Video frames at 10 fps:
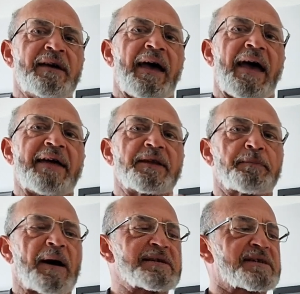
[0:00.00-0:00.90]
And the
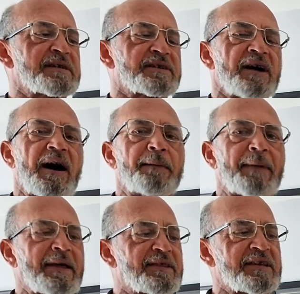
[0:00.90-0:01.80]
bass guitar
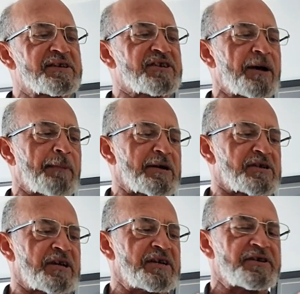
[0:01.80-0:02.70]
made things so much
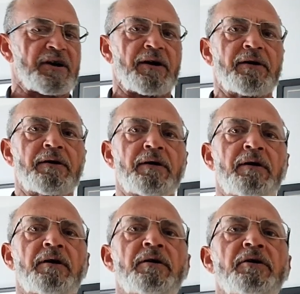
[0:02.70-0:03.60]
easier,
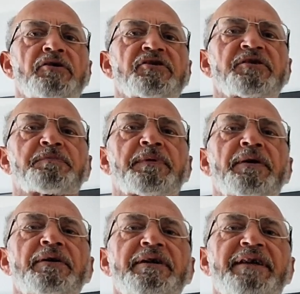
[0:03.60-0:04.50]
just
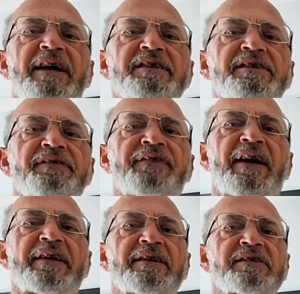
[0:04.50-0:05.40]
purely down to the
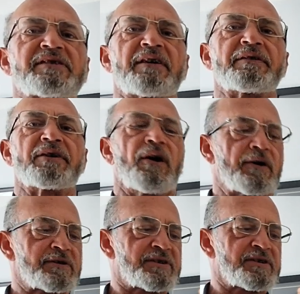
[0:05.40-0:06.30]
fact that it's only
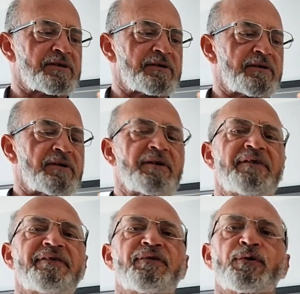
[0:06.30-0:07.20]
got
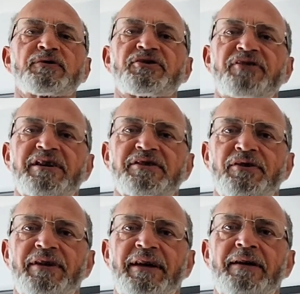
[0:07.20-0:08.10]
4 strings
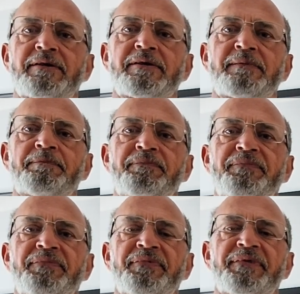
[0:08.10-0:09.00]
on it.
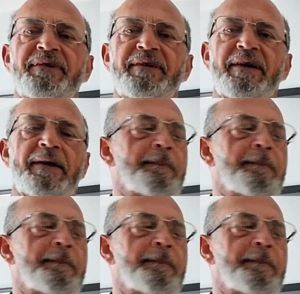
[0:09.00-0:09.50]
Yeah.